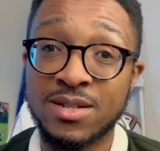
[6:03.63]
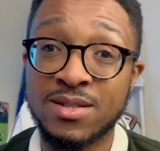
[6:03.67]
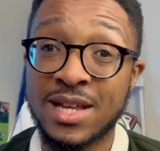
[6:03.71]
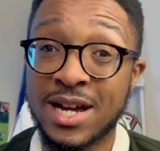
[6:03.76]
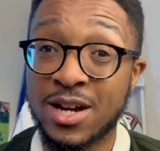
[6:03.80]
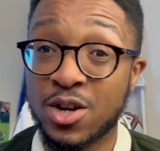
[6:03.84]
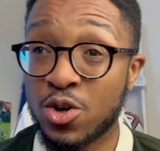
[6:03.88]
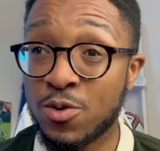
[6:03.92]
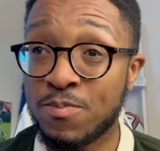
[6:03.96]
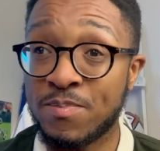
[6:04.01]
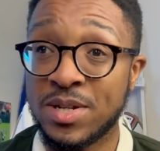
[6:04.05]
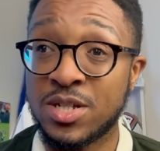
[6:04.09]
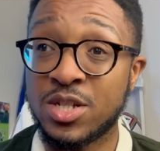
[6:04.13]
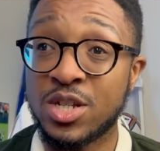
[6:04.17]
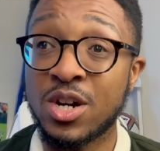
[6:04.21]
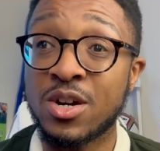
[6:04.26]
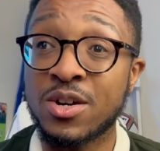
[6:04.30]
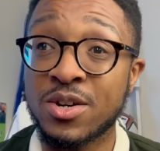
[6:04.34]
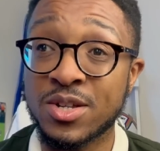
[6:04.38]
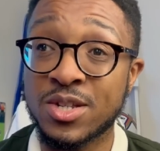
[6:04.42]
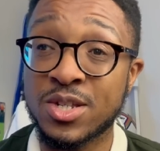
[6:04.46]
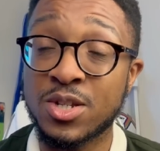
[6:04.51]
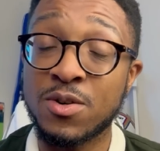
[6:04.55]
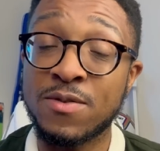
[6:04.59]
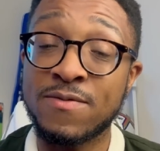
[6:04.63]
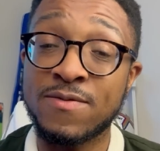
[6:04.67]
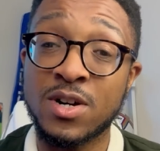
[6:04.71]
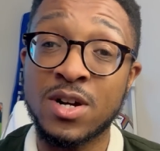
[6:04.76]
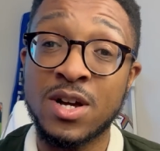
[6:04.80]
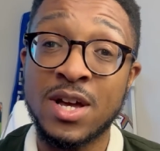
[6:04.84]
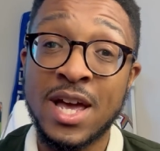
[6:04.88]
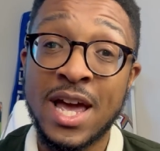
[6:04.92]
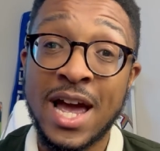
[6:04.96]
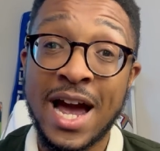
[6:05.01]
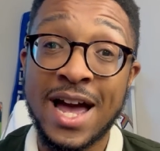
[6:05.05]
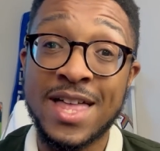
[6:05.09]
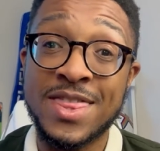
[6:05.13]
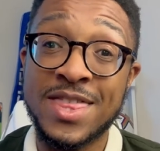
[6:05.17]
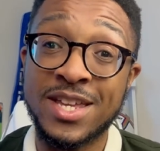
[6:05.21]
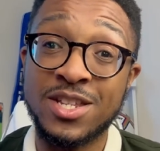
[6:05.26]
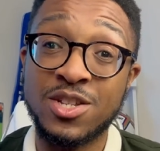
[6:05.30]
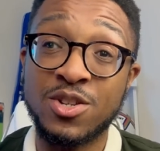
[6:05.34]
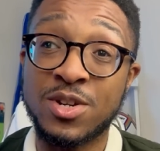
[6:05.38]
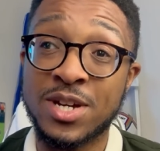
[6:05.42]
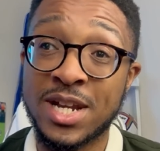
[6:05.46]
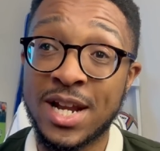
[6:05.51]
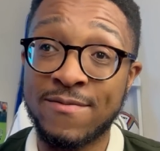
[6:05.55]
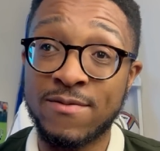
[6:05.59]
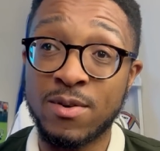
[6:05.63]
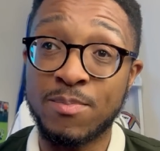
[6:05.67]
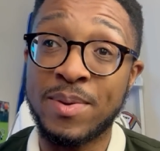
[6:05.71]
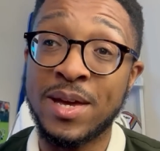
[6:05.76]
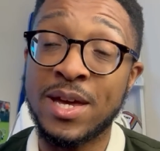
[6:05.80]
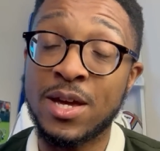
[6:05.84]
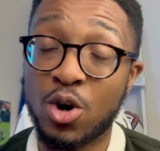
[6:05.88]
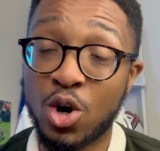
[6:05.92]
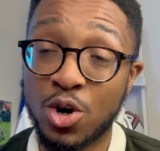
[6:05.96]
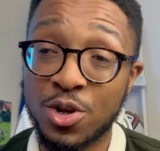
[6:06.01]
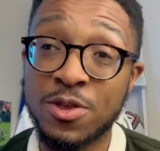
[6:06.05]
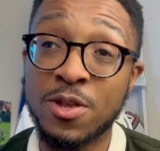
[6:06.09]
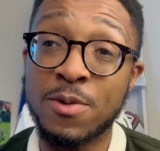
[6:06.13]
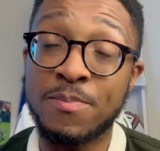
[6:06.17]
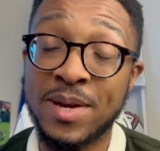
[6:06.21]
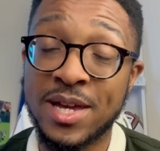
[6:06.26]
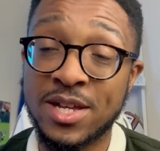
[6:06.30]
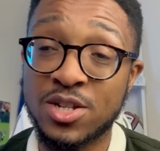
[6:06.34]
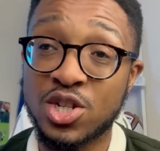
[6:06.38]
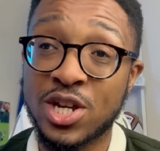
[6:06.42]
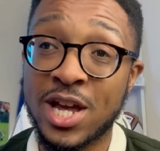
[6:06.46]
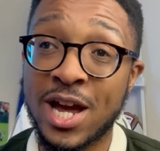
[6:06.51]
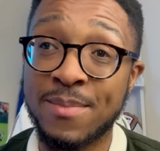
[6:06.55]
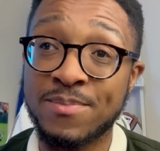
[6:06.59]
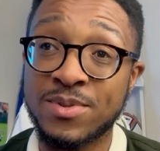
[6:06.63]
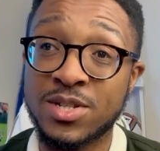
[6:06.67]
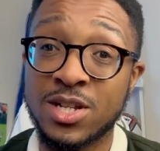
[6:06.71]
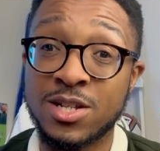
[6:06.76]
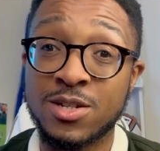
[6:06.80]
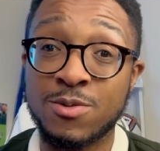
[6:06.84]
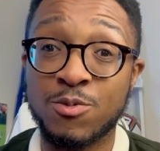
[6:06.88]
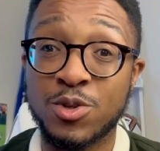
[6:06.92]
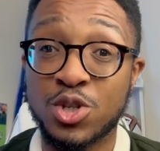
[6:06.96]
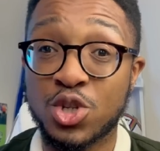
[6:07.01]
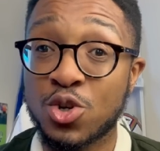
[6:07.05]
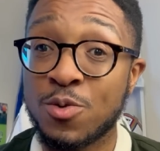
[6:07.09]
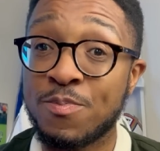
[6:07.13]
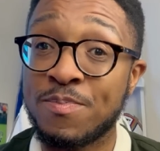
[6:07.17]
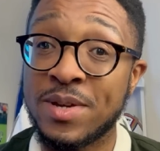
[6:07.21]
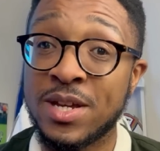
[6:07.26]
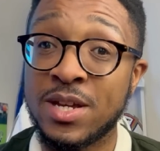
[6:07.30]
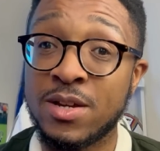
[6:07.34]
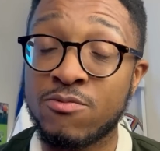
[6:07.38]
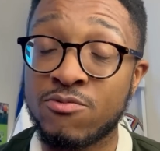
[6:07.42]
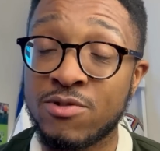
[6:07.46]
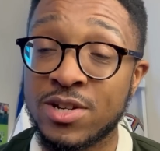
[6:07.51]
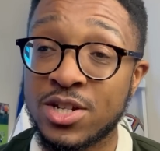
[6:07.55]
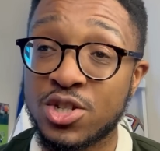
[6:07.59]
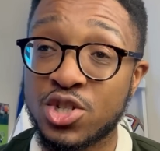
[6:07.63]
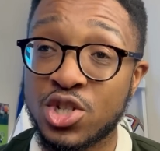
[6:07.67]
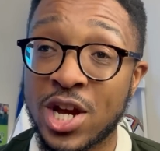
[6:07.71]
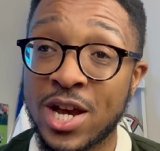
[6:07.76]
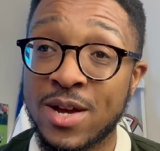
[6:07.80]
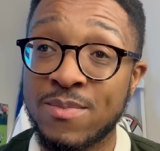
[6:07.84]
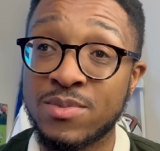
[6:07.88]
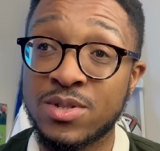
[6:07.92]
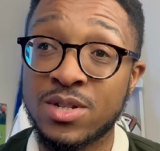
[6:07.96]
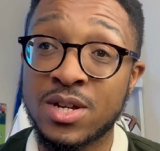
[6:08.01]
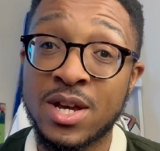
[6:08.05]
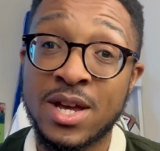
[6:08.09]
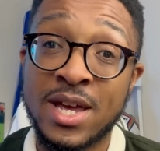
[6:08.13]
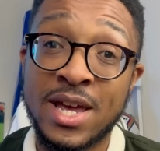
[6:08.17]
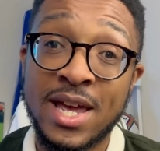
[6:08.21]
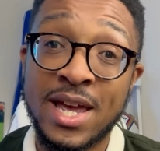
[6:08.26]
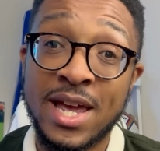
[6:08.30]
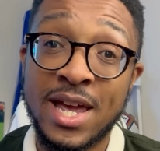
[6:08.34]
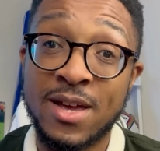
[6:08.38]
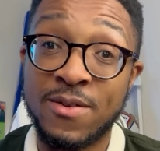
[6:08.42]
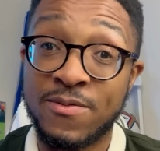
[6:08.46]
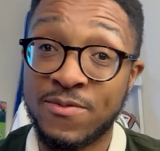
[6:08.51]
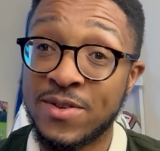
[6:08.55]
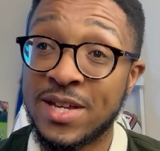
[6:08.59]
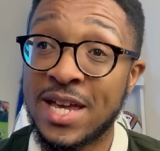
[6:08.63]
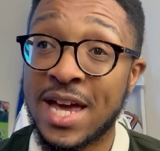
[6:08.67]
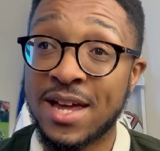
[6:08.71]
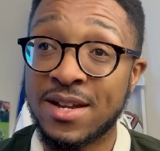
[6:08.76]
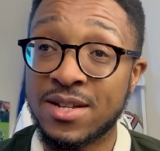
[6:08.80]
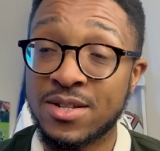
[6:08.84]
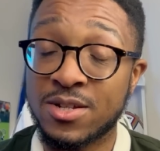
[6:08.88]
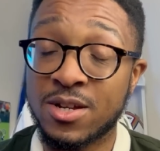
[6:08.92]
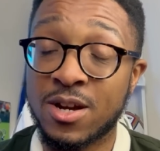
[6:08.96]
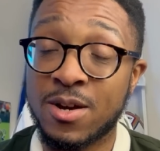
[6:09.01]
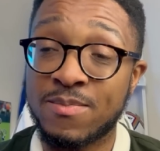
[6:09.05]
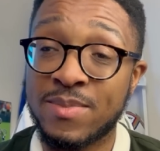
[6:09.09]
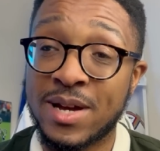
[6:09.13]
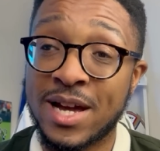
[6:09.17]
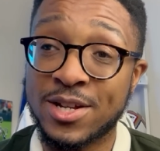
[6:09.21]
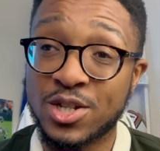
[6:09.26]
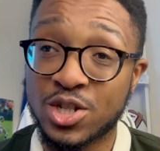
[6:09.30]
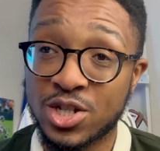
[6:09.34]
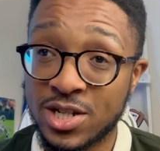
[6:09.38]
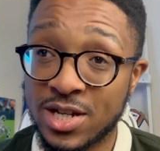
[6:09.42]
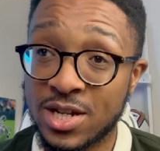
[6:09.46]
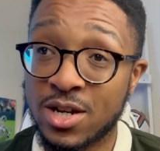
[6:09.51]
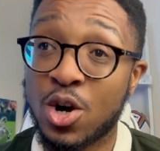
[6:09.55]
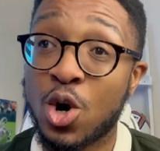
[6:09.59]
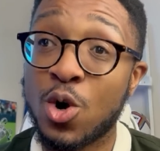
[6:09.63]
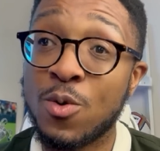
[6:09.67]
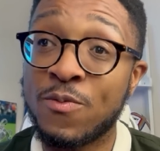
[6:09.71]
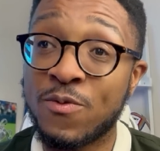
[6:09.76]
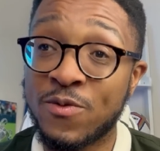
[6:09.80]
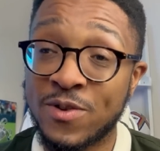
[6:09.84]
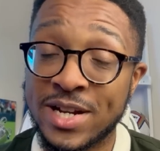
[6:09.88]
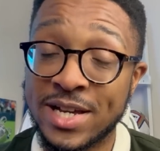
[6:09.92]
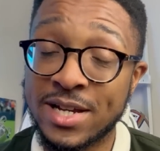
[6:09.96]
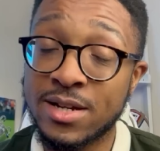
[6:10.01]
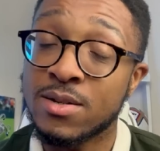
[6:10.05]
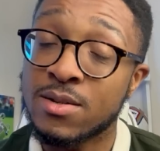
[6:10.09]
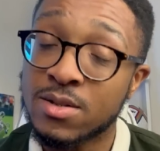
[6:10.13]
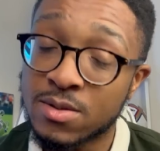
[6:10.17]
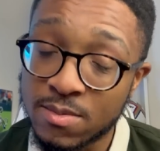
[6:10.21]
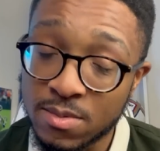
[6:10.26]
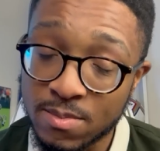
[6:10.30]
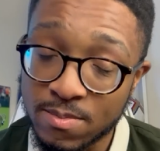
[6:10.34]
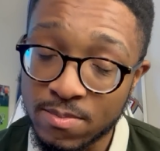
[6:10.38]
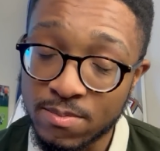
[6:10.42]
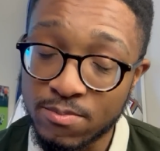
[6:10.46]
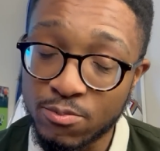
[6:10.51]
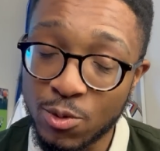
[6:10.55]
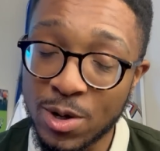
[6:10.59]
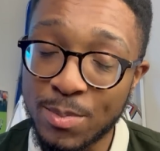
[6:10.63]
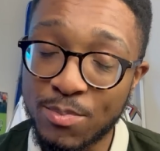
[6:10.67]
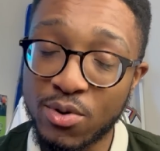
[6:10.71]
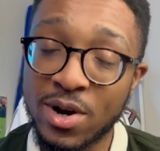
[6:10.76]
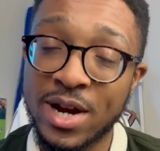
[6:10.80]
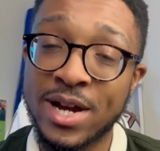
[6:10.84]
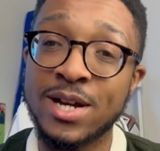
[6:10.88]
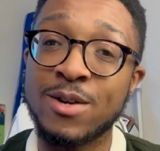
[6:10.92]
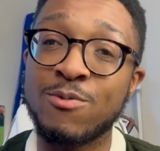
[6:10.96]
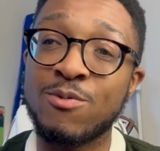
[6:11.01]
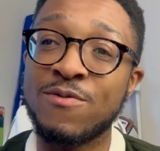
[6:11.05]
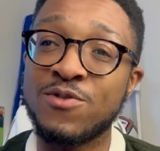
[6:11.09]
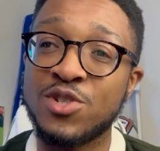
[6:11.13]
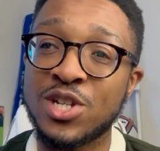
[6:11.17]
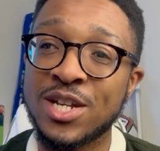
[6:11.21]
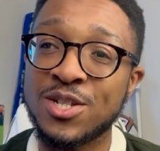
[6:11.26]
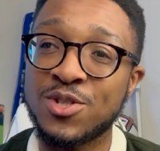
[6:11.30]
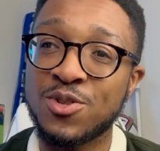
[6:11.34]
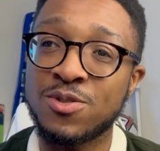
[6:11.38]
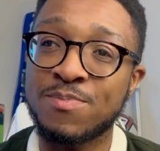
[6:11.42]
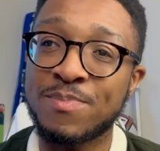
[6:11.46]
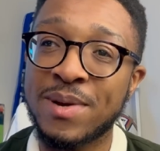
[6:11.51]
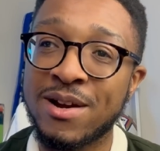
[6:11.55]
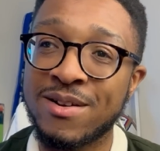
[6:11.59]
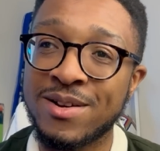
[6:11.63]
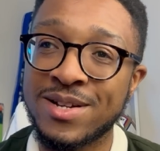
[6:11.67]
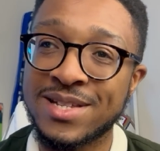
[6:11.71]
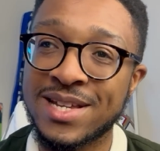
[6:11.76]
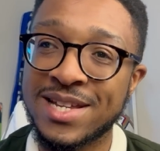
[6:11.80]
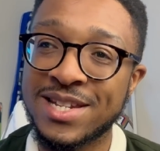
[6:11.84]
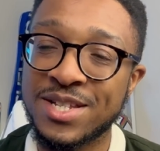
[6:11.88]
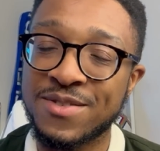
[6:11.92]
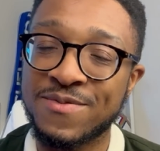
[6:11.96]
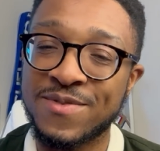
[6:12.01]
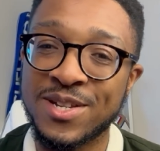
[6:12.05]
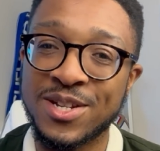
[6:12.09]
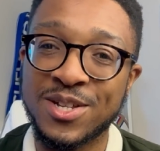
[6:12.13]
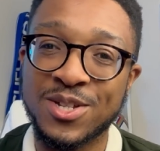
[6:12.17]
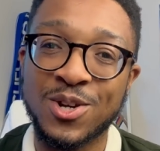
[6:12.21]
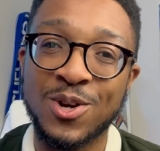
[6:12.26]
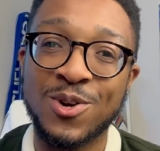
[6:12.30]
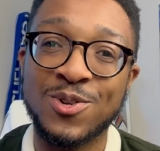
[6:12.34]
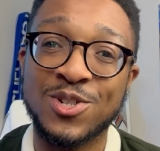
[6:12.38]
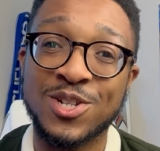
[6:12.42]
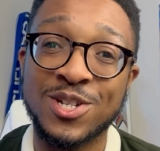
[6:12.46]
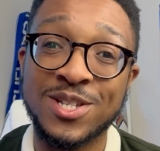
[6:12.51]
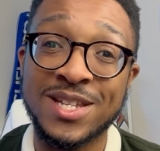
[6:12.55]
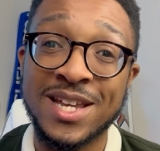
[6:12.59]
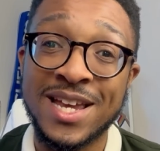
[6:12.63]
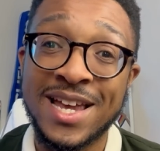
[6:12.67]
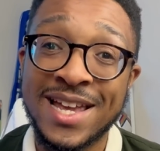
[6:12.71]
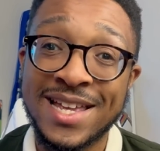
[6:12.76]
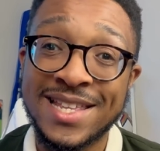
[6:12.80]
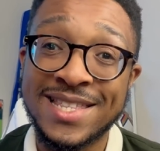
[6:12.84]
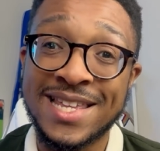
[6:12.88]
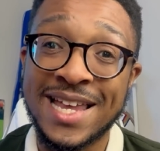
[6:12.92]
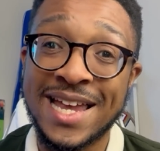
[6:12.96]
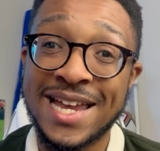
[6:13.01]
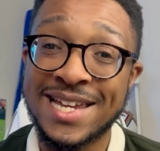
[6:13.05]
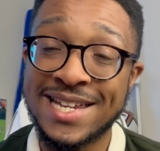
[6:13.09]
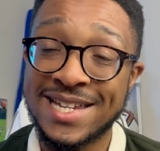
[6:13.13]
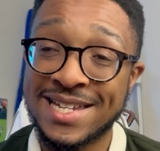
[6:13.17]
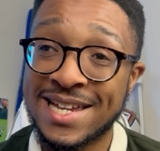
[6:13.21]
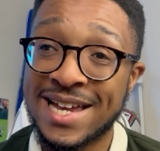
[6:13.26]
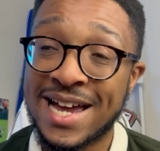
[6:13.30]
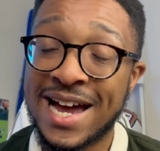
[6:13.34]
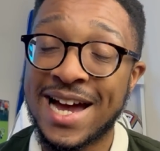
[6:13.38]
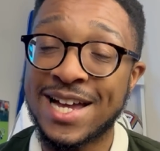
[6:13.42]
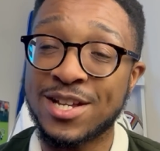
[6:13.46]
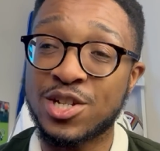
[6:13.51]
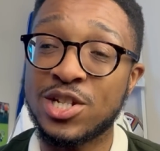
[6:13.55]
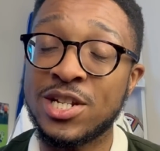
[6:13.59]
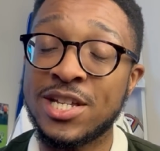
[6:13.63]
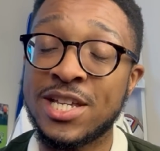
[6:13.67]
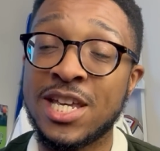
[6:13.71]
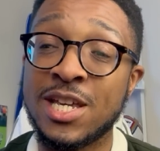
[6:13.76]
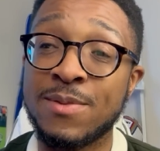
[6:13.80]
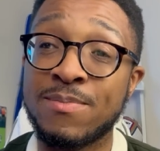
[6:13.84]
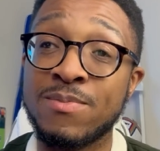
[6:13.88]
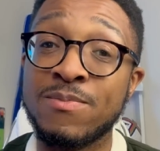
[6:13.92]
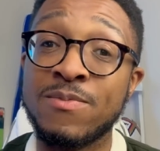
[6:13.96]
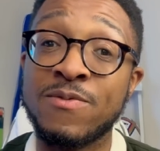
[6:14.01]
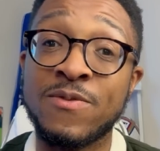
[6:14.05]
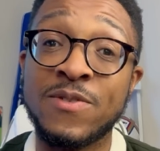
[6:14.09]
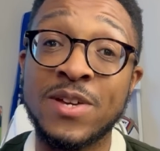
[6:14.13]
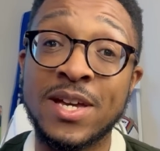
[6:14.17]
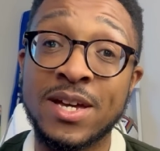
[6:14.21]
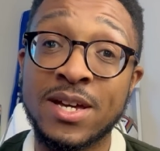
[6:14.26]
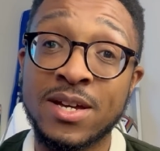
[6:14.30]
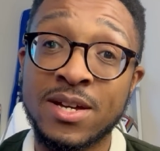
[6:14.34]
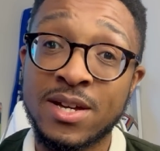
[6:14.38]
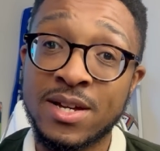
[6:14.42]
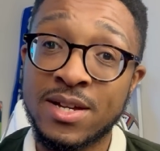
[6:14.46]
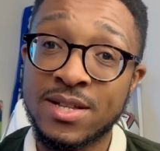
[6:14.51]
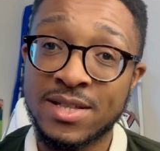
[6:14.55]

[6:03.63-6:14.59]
That could be Thiago Silva. And then you could have a on-the-pitch captain, which could be Reece James, if he ends up actually, hopefully, we pray with Jesus Perez and his fitness coaches, they actually keep him fit.